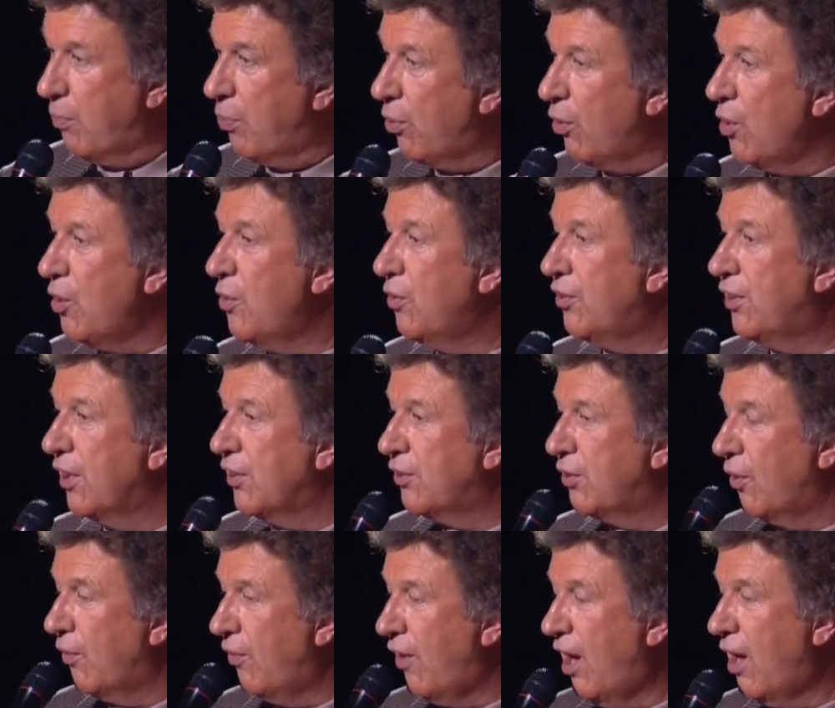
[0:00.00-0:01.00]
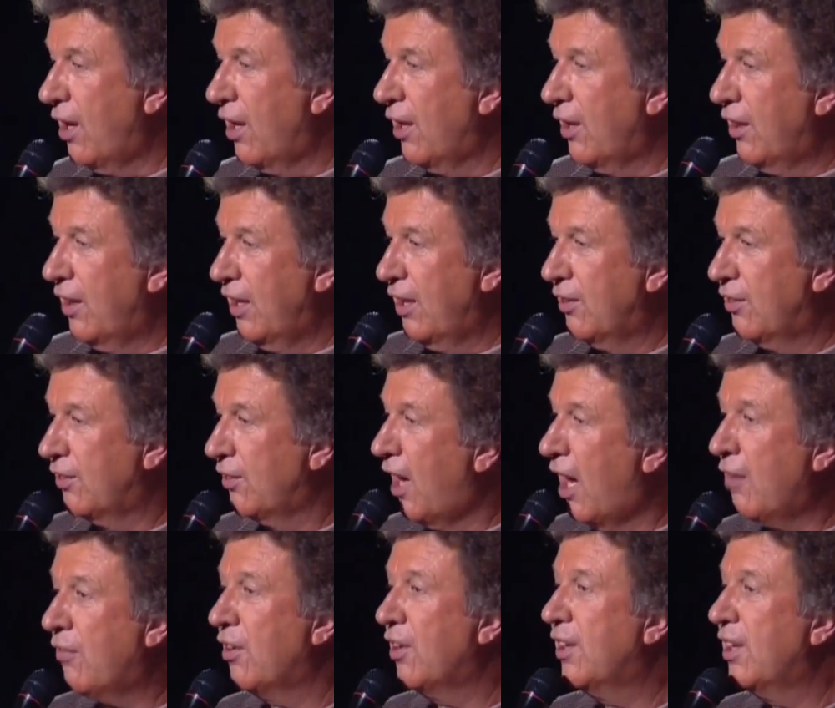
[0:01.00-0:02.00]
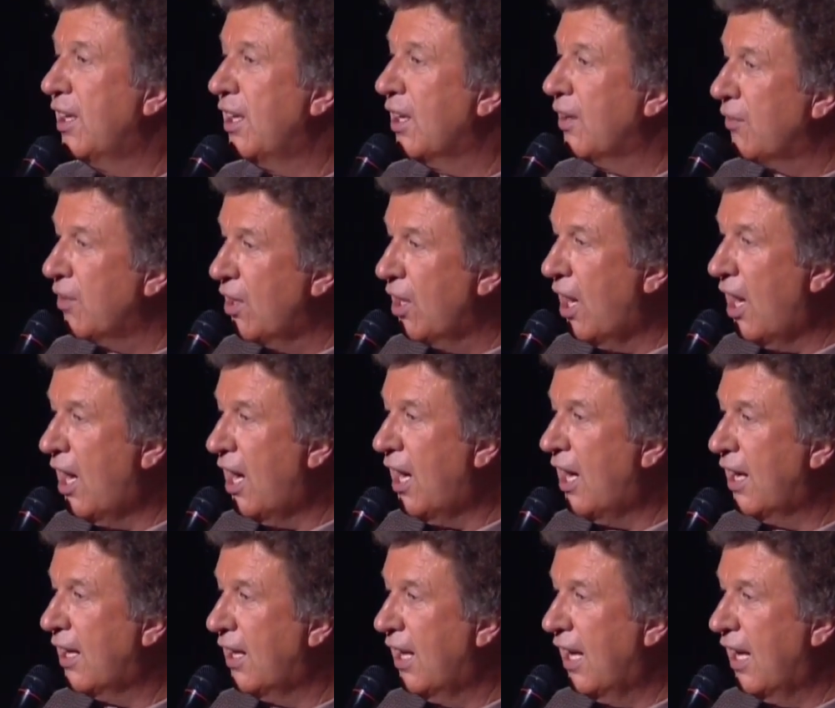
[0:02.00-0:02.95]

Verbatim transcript: proves the, uh, the sovereignty of God